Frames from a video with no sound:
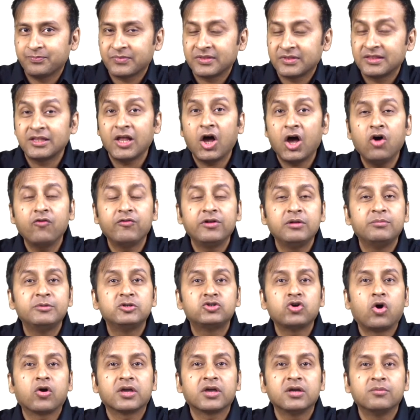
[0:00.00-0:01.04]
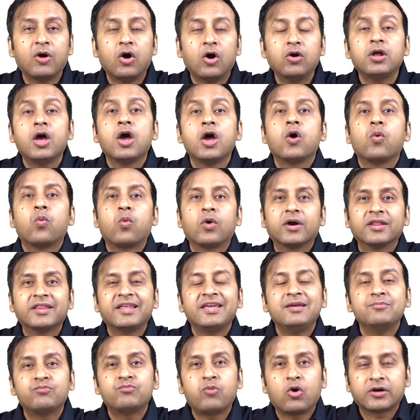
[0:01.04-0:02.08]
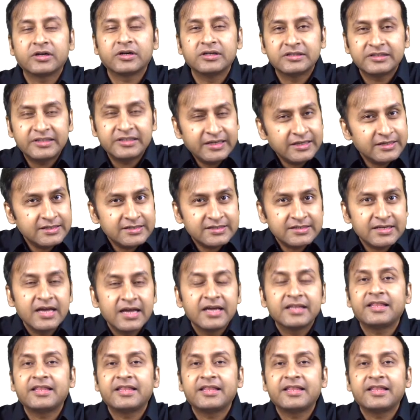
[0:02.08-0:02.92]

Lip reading: Now we'll be talking about what are the important things